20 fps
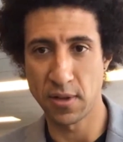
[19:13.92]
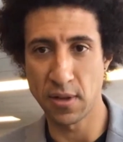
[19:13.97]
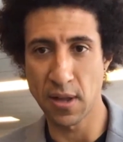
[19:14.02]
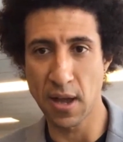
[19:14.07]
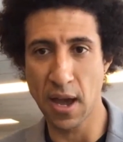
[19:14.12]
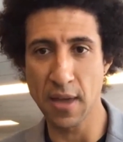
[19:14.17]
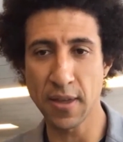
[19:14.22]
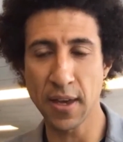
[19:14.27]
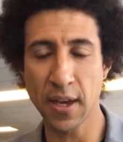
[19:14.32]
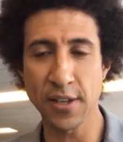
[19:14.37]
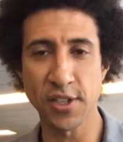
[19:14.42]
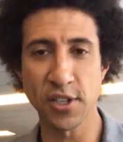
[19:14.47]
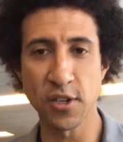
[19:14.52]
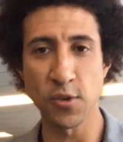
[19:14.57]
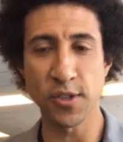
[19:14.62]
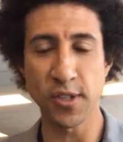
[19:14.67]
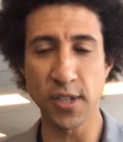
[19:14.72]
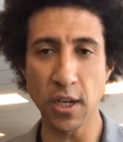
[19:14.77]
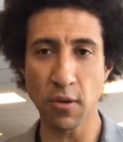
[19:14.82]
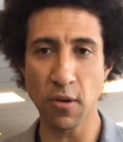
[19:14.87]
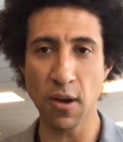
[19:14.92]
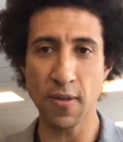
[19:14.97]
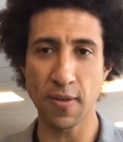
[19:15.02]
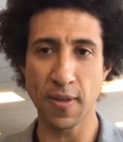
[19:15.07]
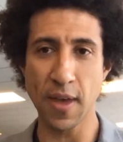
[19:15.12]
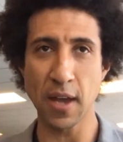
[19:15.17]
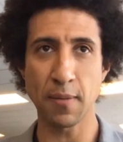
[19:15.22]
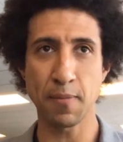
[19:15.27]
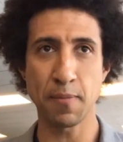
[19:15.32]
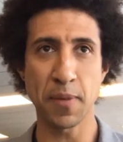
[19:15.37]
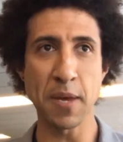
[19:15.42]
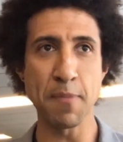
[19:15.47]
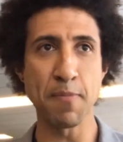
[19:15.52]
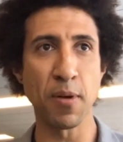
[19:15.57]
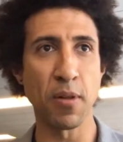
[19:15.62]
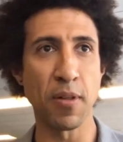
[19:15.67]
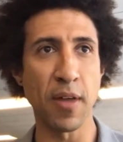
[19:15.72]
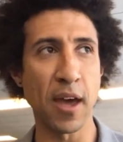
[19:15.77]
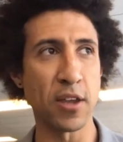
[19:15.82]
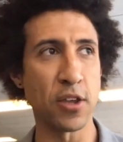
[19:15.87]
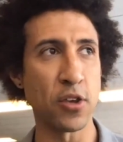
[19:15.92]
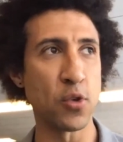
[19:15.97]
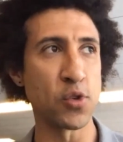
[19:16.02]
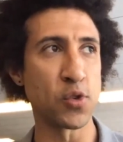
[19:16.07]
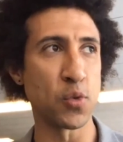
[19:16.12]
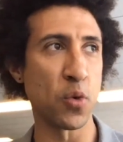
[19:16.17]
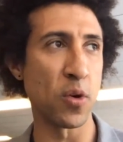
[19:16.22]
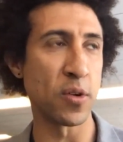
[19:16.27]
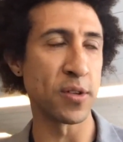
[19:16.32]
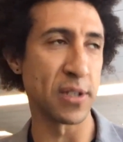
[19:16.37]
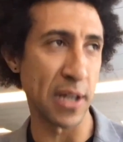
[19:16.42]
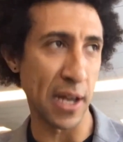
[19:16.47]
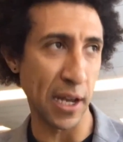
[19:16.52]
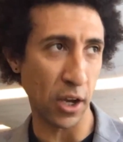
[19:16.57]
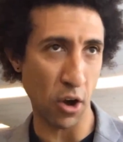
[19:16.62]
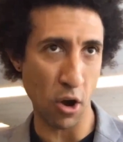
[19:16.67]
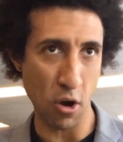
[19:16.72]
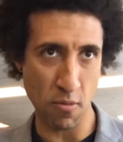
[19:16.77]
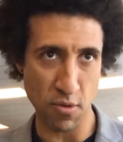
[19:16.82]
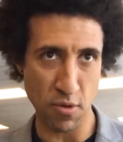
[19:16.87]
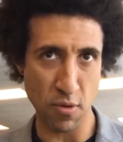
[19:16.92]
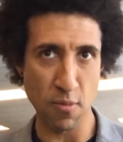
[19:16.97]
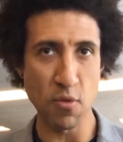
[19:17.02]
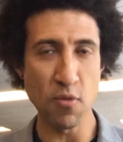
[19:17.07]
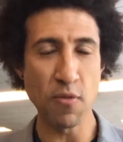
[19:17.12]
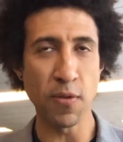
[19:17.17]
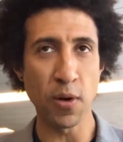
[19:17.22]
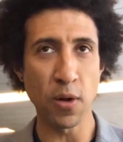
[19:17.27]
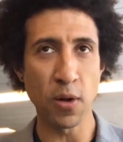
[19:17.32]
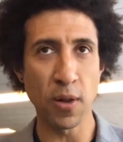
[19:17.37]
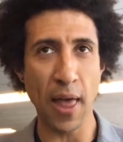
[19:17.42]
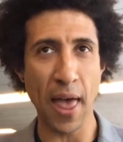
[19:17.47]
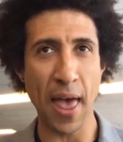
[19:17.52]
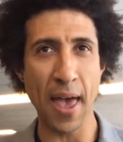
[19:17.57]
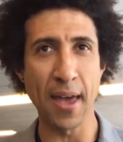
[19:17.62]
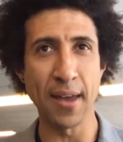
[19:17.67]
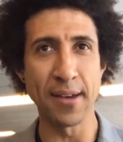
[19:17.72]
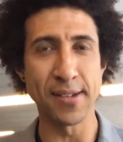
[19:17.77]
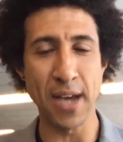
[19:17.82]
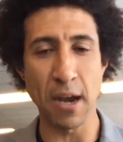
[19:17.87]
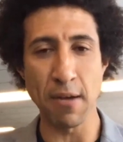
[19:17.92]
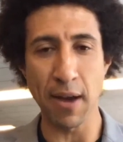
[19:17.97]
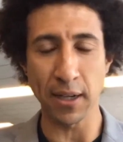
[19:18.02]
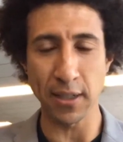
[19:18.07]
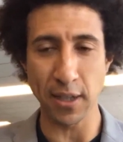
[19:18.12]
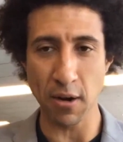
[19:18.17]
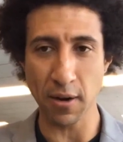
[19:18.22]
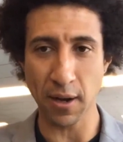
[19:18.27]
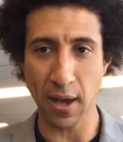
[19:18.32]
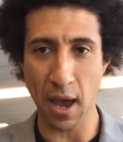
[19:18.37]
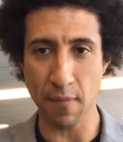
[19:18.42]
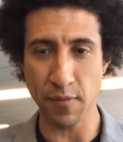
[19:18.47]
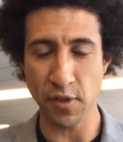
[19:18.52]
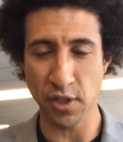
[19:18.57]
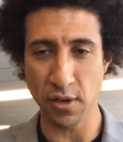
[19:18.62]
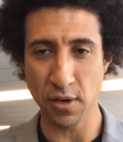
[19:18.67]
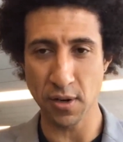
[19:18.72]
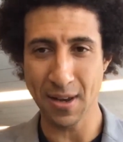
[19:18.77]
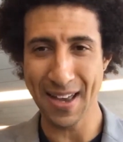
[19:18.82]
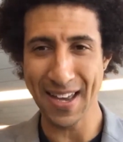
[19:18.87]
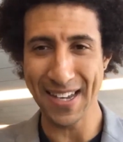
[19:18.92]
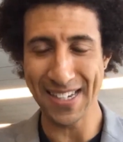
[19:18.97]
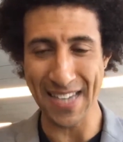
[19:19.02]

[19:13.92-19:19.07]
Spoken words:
I think it's no secret that people that use words like carbon removal and direct air capture